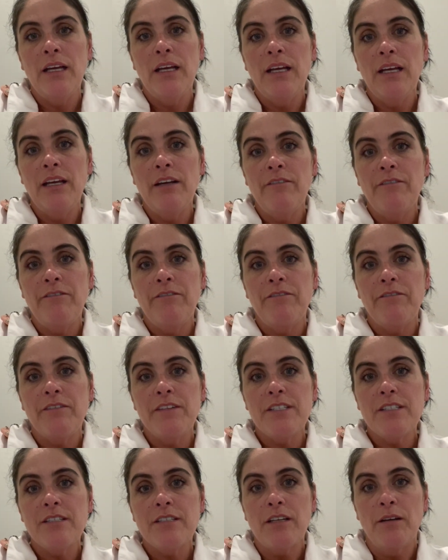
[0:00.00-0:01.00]
If
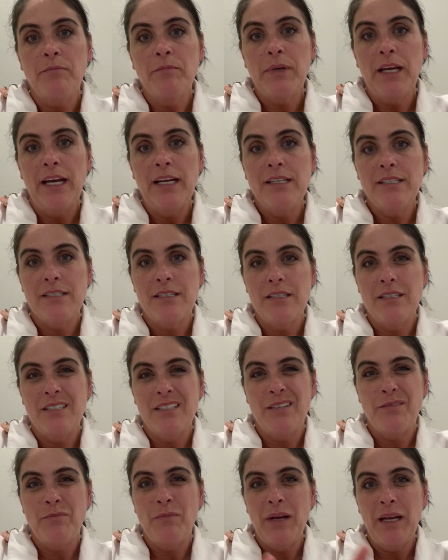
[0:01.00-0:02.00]
some cases
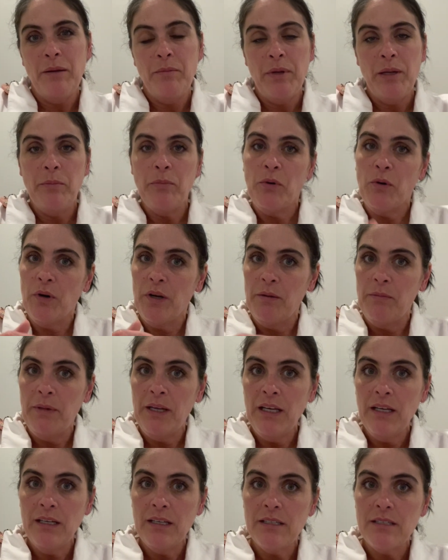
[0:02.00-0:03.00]
it may be
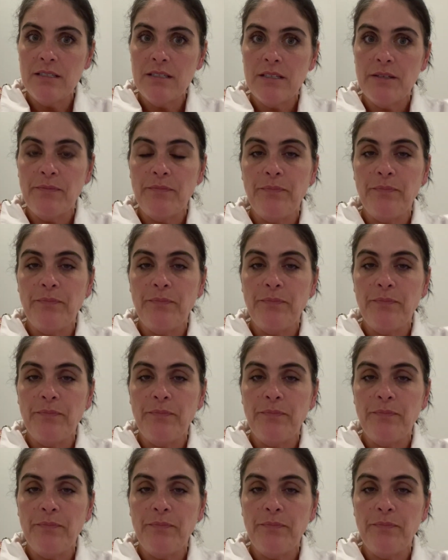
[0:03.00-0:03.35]
pre-mixed,